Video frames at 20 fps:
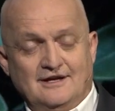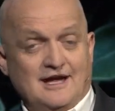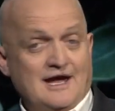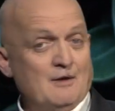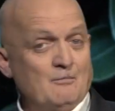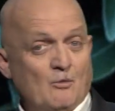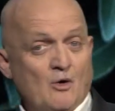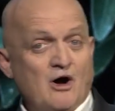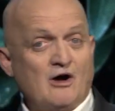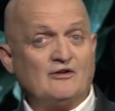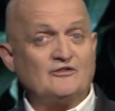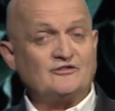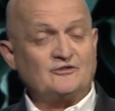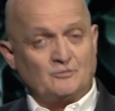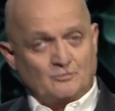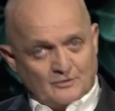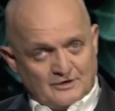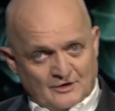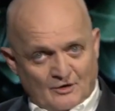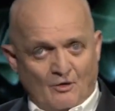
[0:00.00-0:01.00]
And whilst
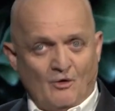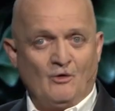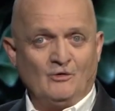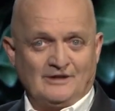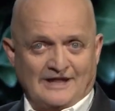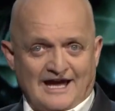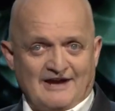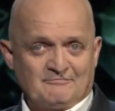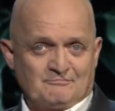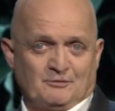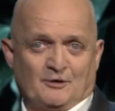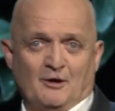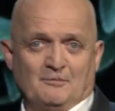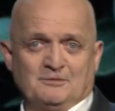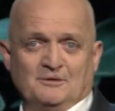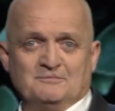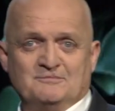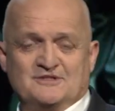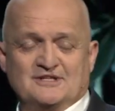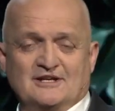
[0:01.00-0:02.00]
we all have
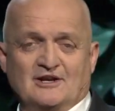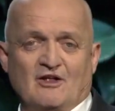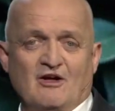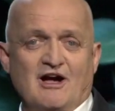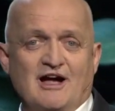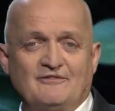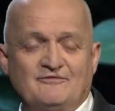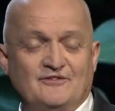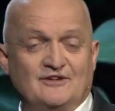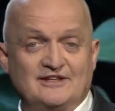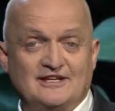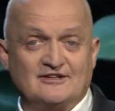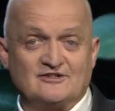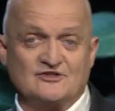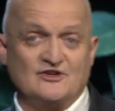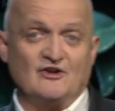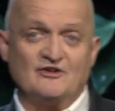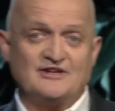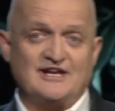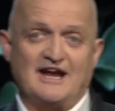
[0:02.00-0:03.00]
problems in life, and
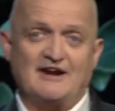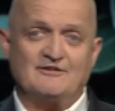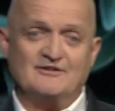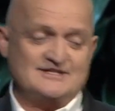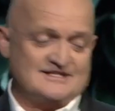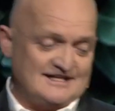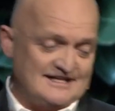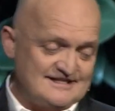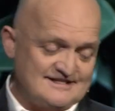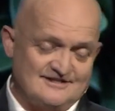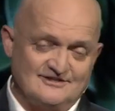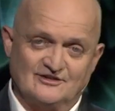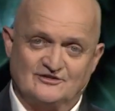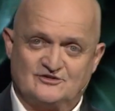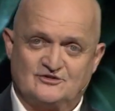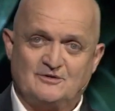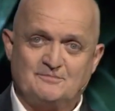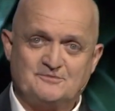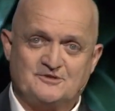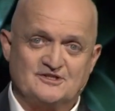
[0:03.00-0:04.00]
there's no guarantees in the
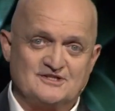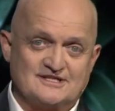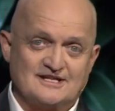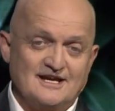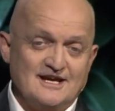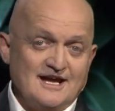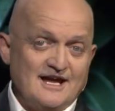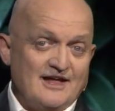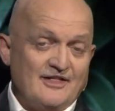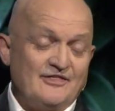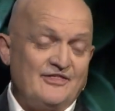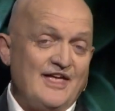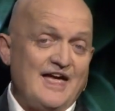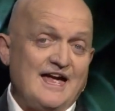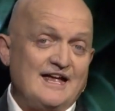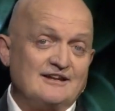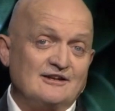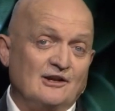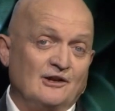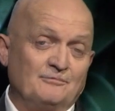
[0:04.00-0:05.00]
scriptures
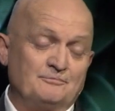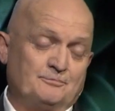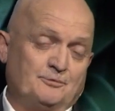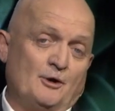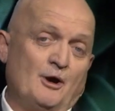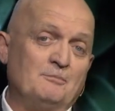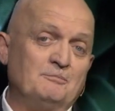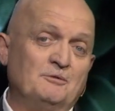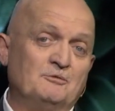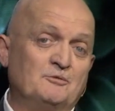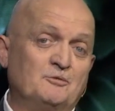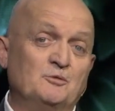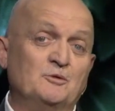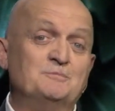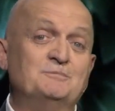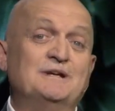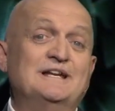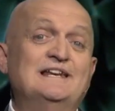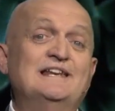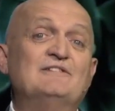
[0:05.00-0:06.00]
that problems
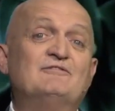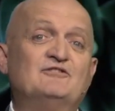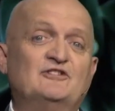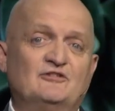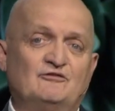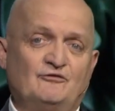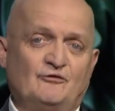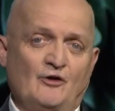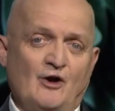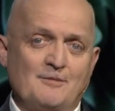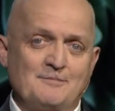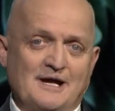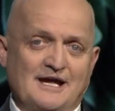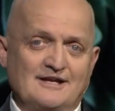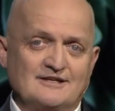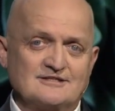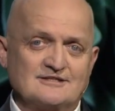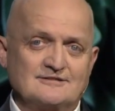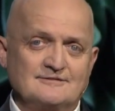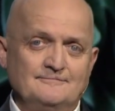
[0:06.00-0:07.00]
would be lifted from
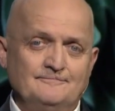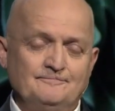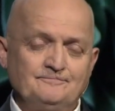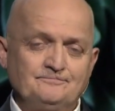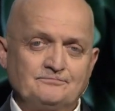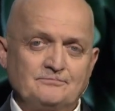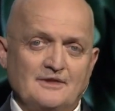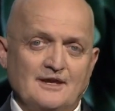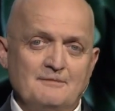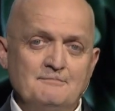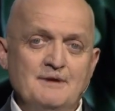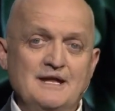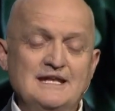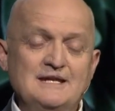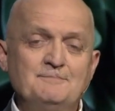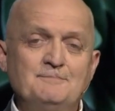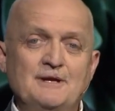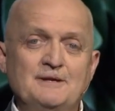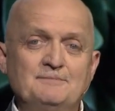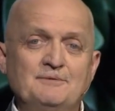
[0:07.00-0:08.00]
us,
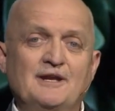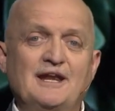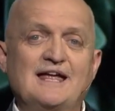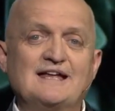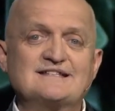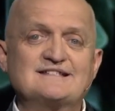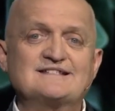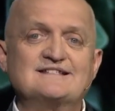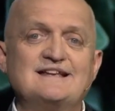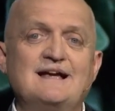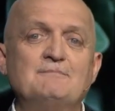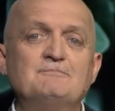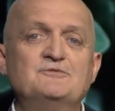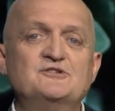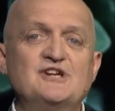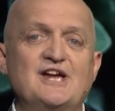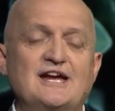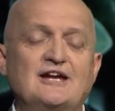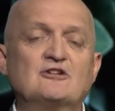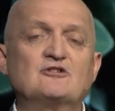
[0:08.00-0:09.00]
many people are
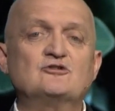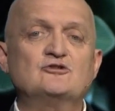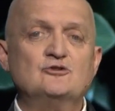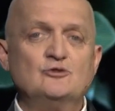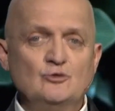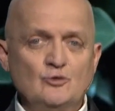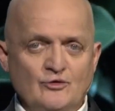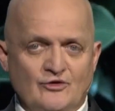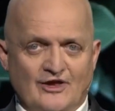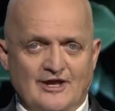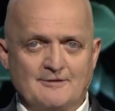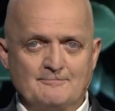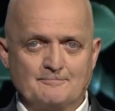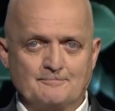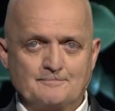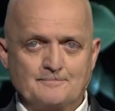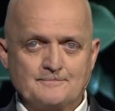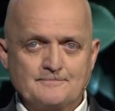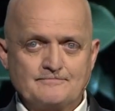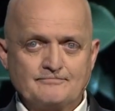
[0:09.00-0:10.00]
subject to them